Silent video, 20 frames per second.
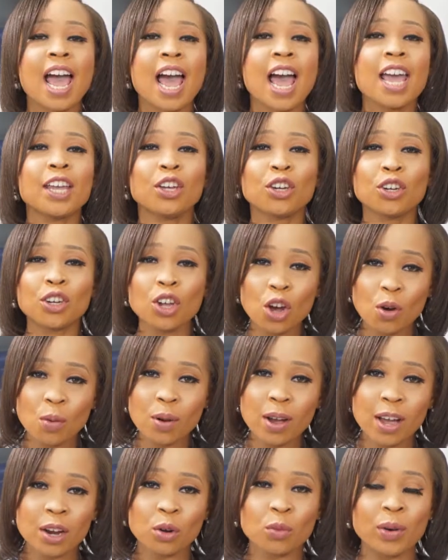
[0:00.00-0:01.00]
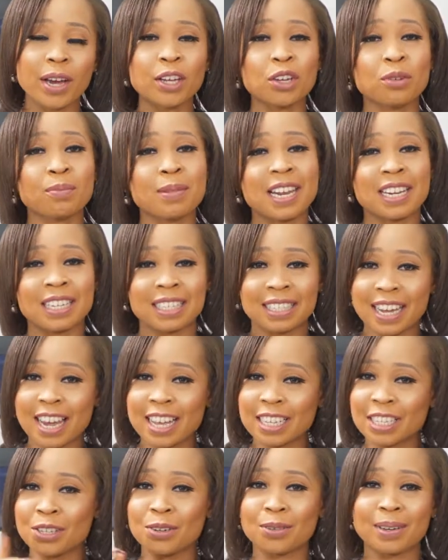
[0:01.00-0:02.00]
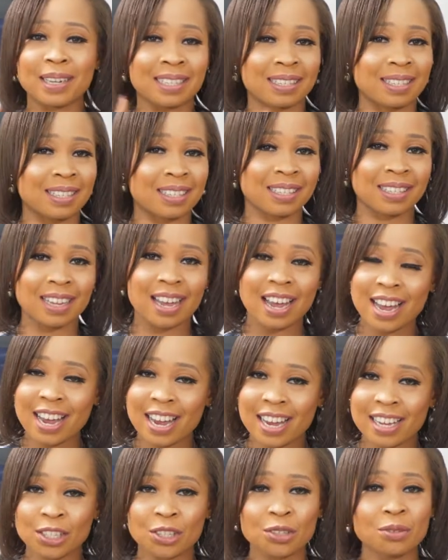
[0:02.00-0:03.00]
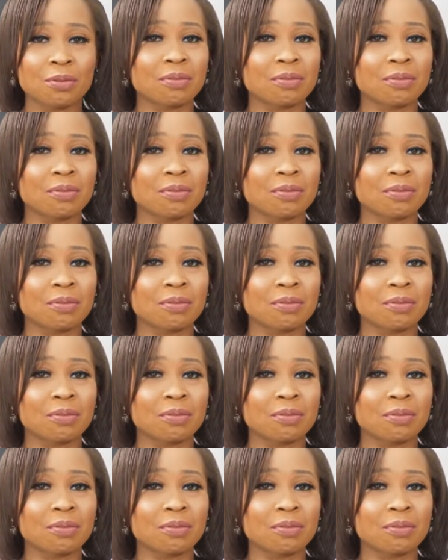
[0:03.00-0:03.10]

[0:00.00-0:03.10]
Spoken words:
And you know what? When you meditate, you exercise, you